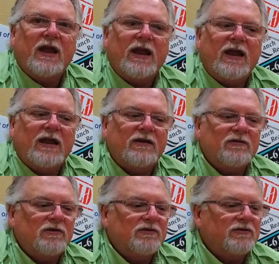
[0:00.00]

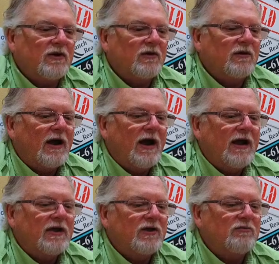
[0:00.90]
And so,
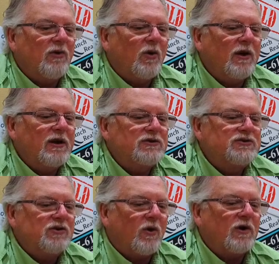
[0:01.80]
hey, good morning,
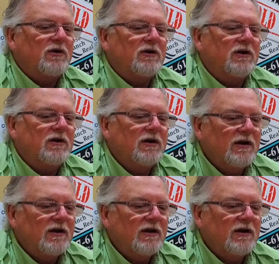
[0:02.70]
Jordan.